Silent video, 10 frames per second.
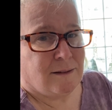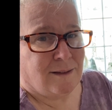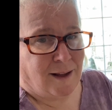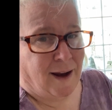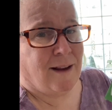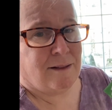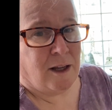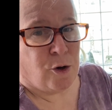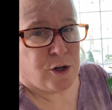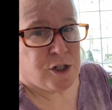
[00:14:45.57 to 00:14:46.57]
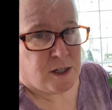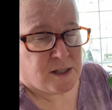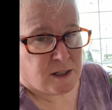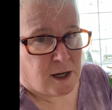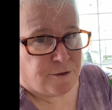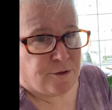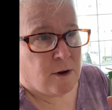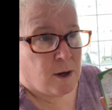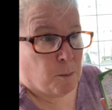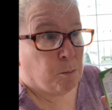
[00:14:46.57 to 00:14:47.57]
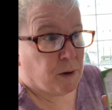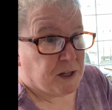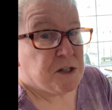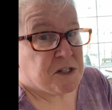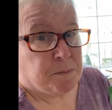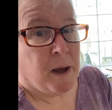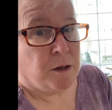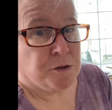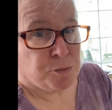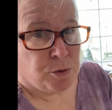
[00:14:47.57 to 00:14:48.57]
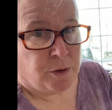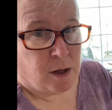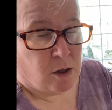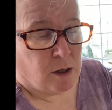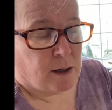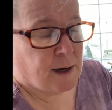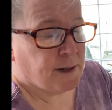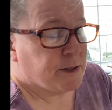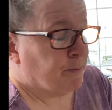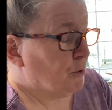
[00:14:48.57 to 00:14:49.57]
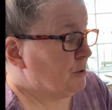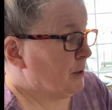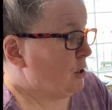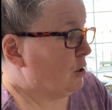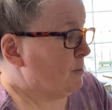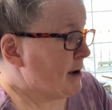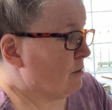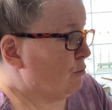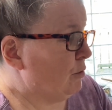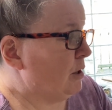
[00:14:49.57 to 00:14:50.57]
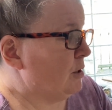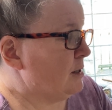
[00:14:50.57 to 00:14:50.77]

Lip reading: like licorice-y stuff, but it smells really good. And supposedly you can make a really good,